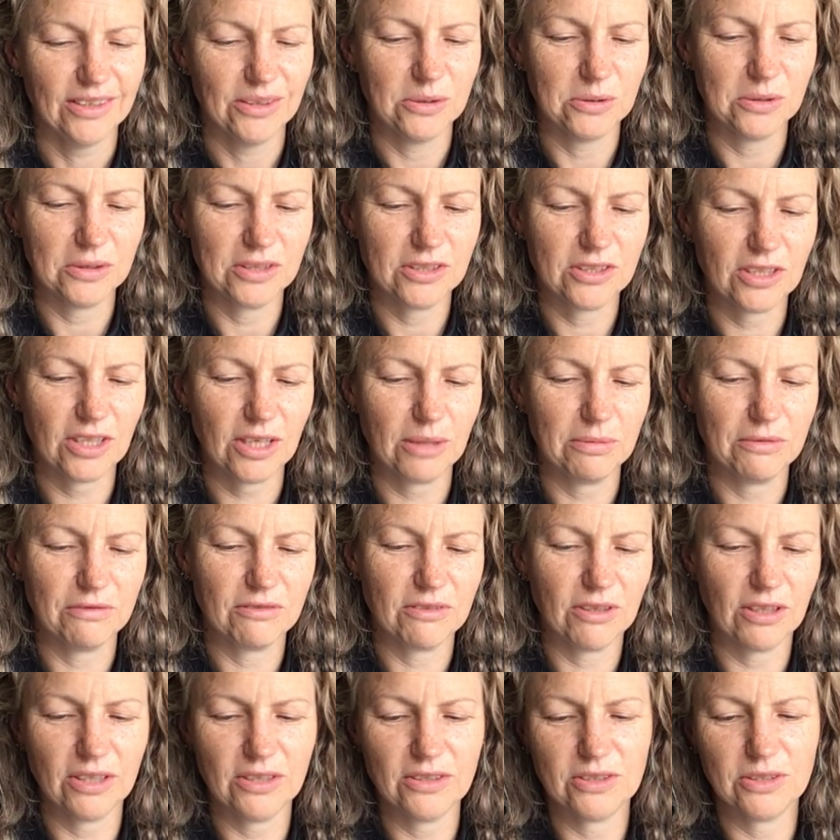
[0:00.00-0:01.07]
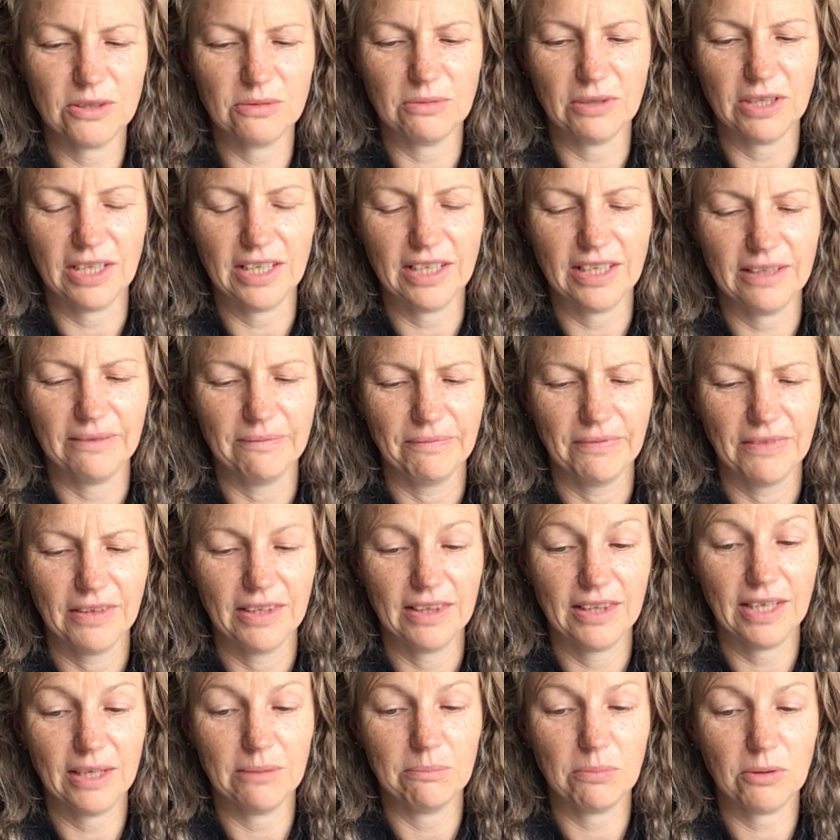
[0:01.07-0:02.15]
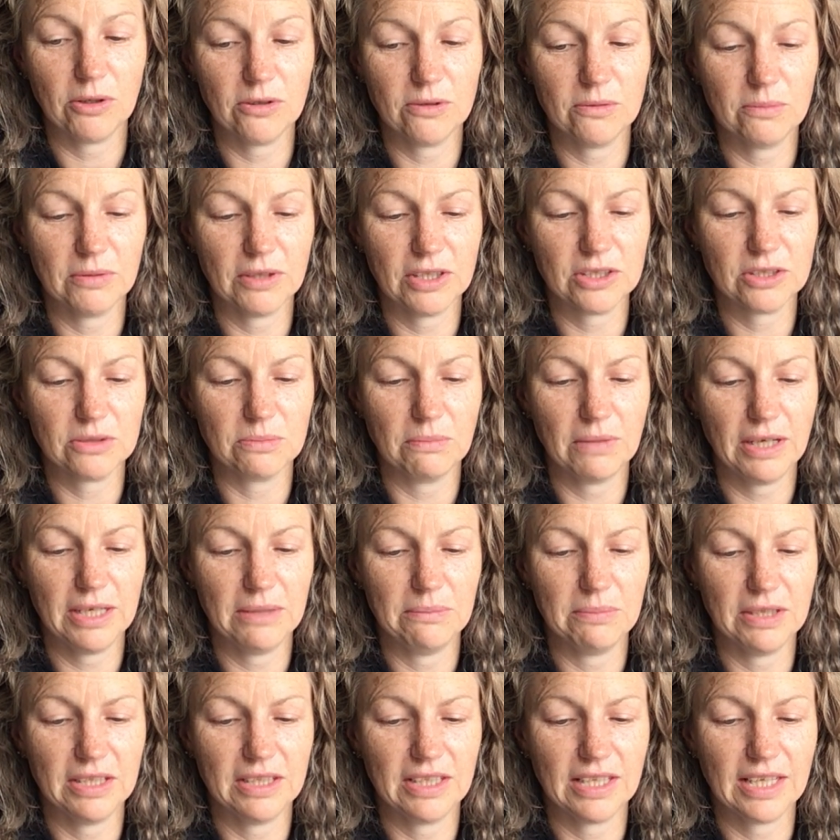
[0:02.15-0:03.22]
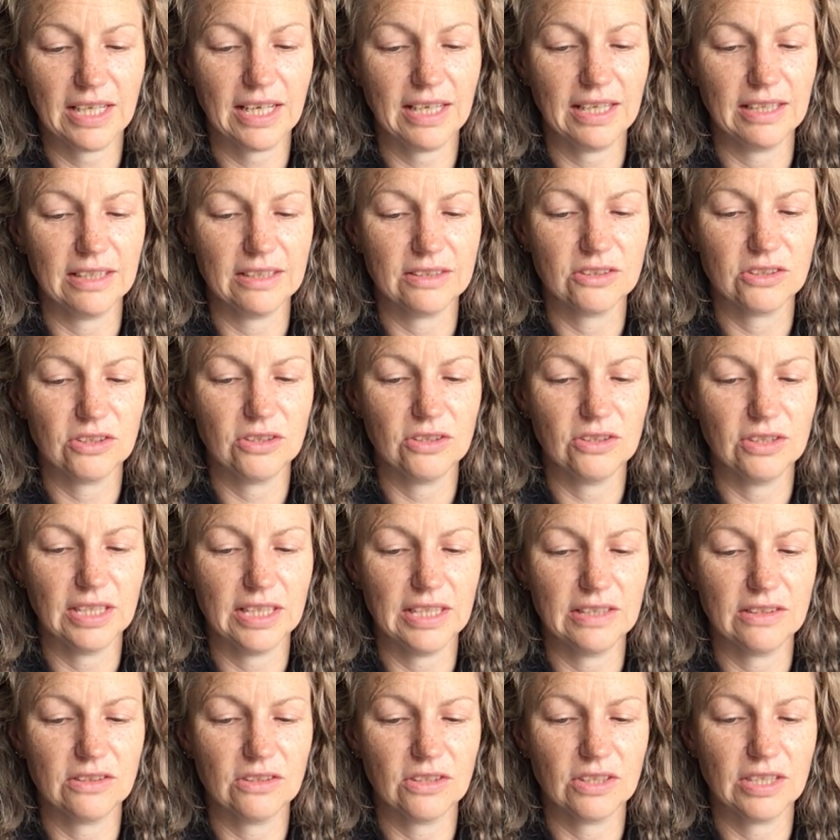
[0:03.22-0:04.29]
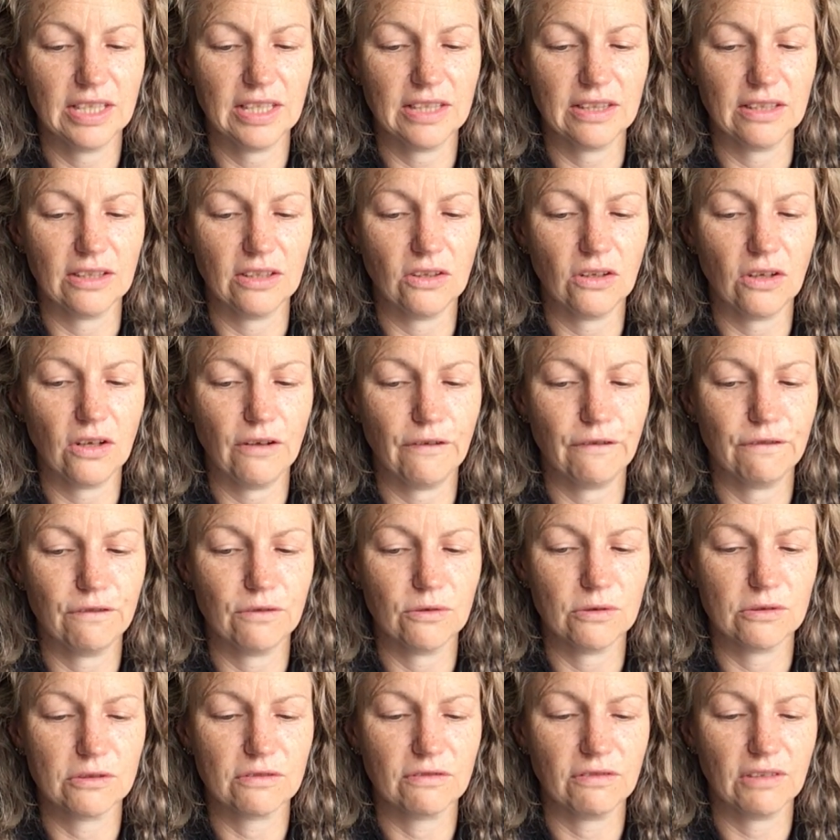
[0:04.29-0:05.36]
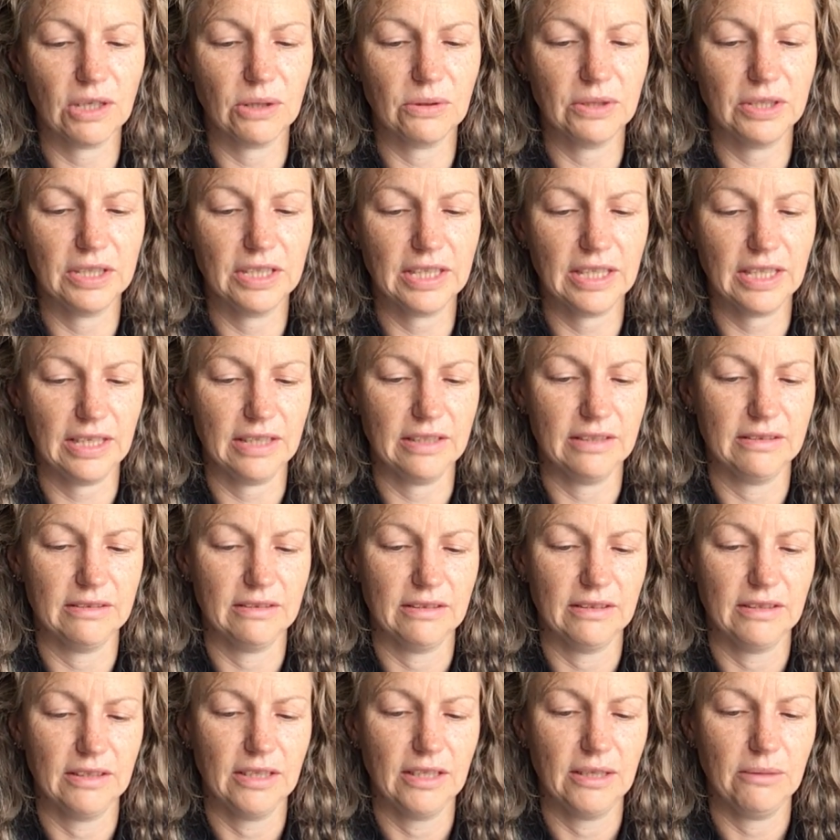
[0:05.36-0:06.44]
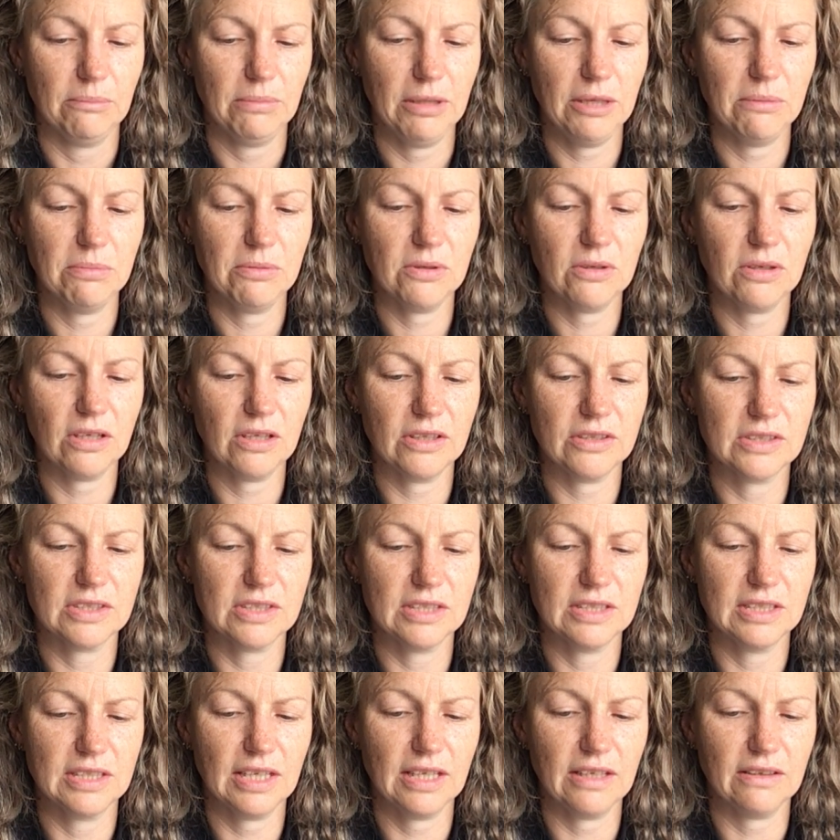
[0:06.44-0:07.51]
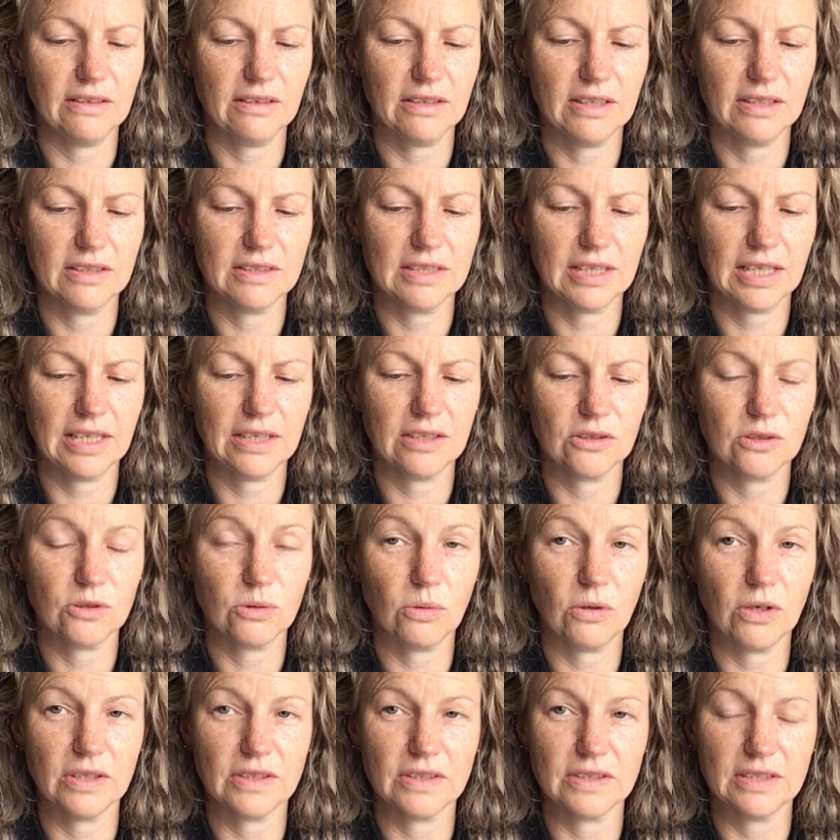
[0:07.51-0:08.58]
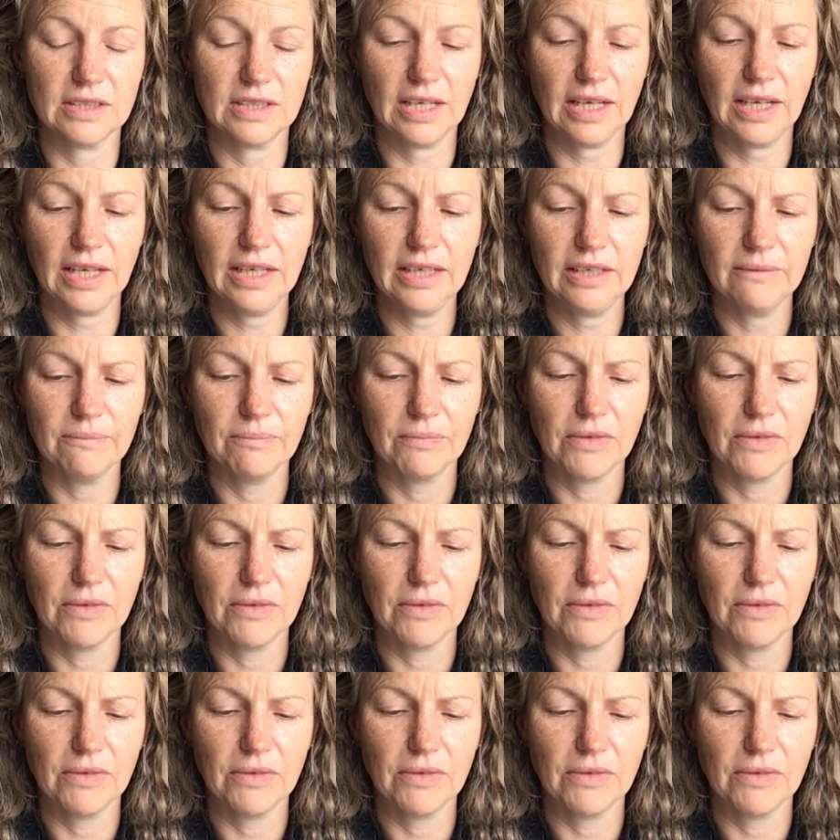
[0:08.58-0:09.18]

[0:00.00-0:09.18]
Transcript: or the type of clothes you wear, then bottle brush may be the catalyst you need to get the life force flowing again. People close to death can take it twice a day